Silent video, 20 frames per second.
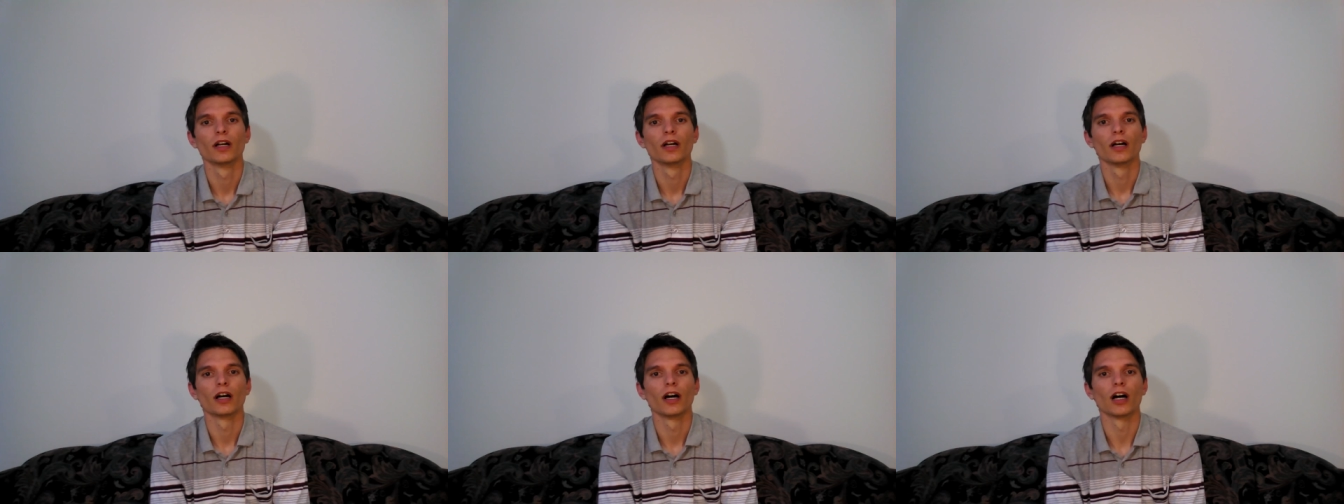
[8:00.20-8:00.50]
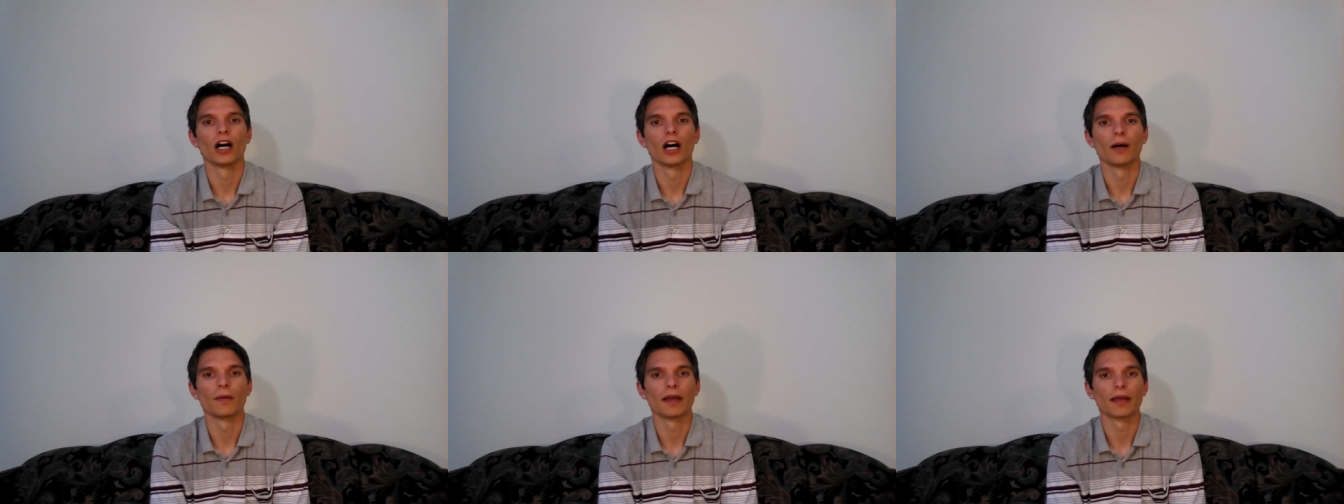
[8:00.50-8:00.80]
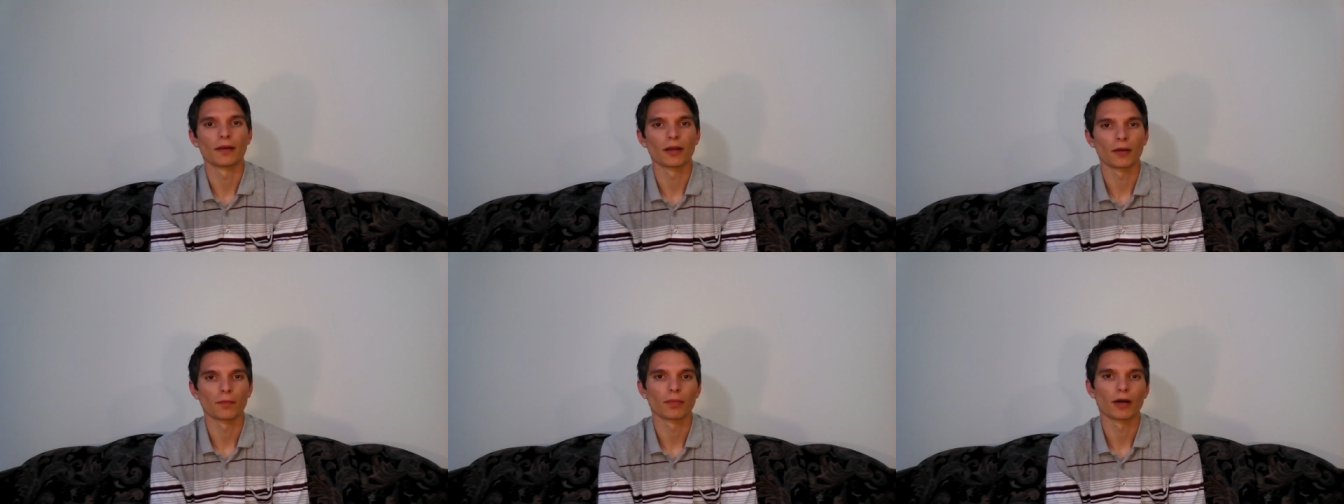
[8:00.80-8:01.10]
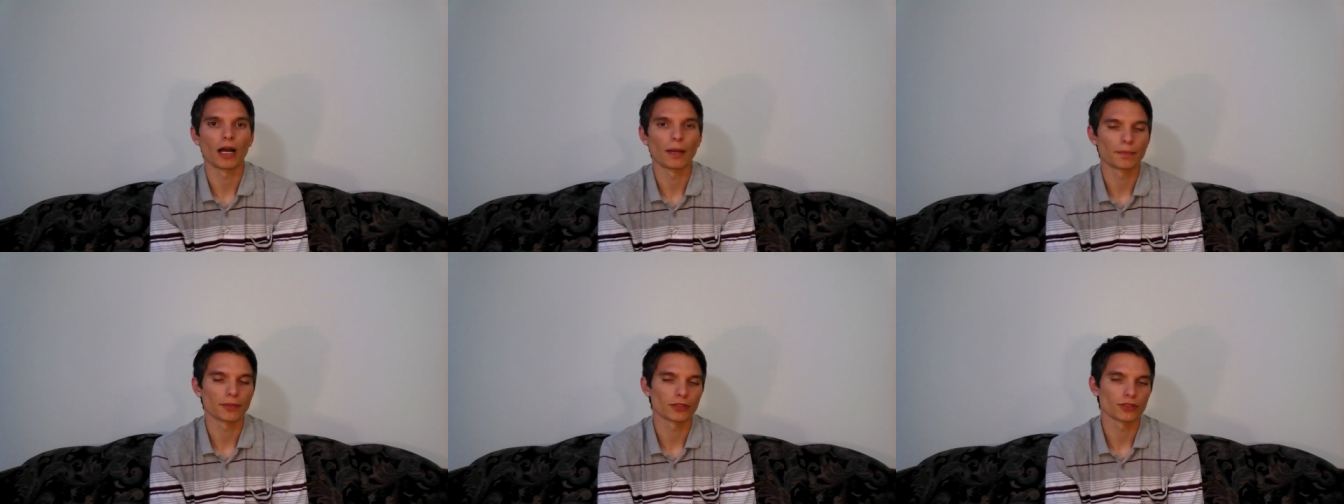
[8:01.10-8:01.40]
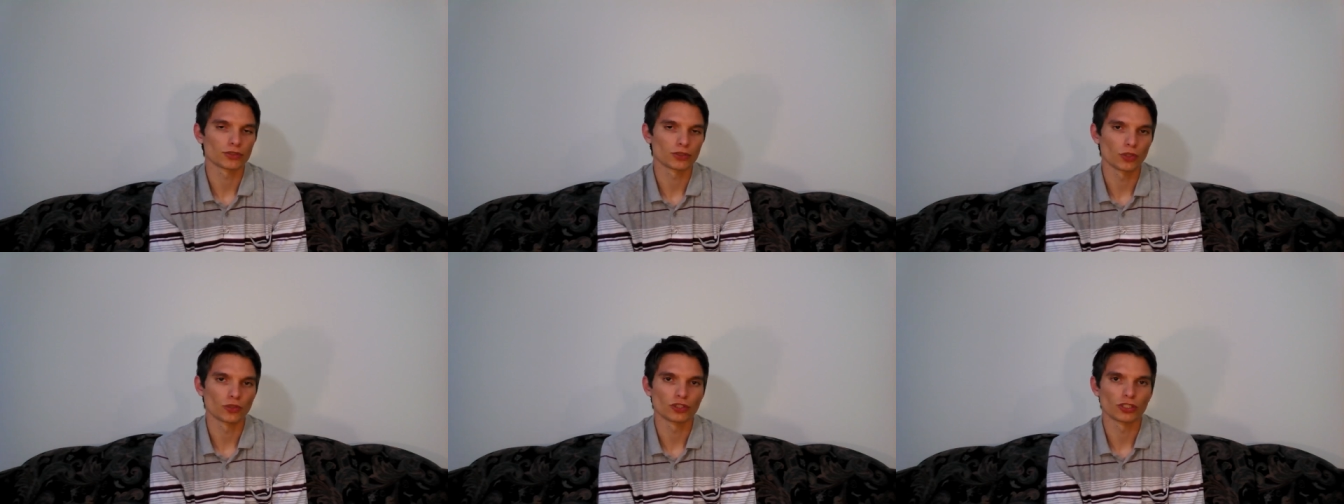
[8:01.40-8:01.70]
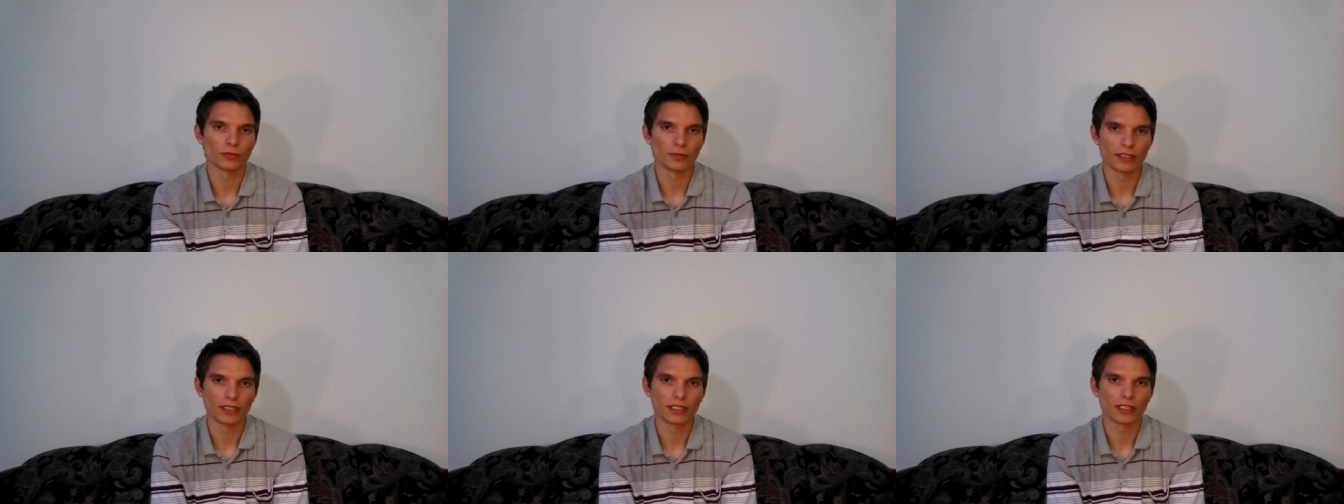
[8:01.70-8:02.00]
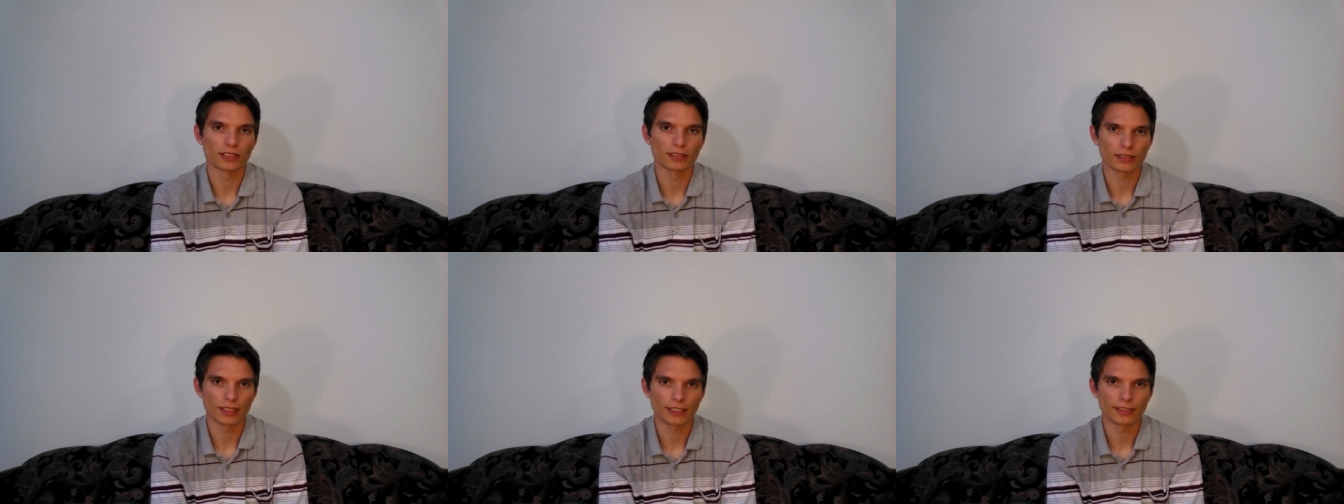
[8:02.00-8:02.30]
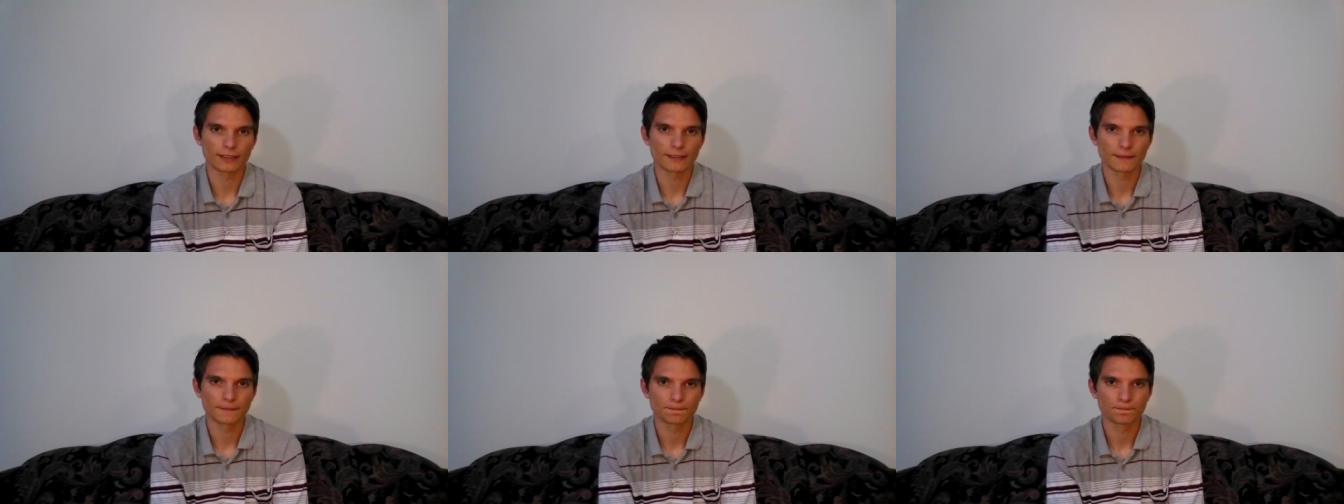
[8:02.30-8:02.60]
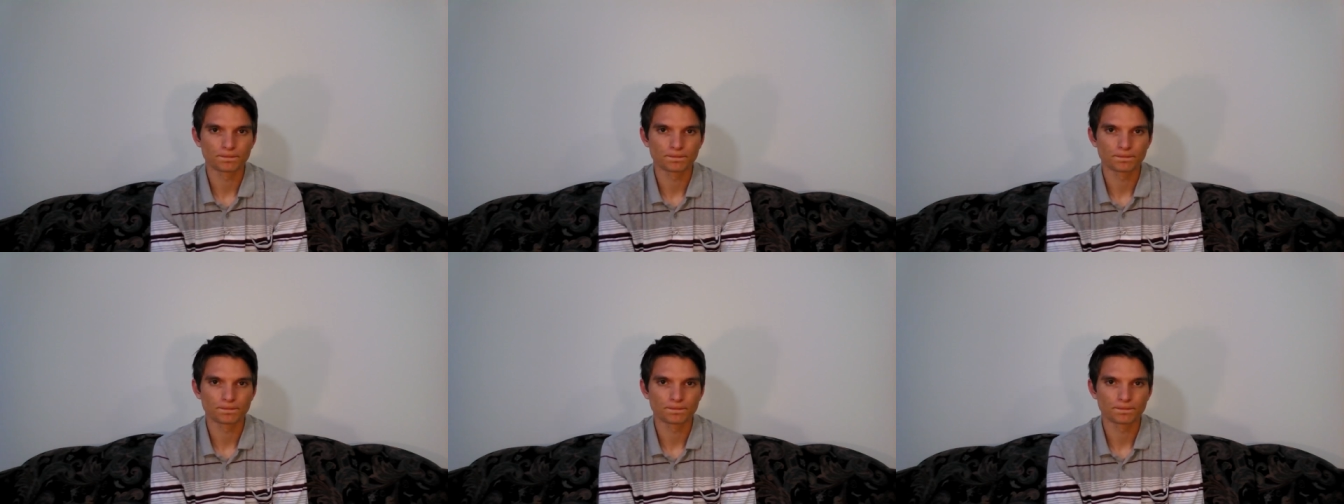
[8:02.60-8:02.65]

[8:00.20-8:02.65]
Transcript: uh, and on popular social media sites.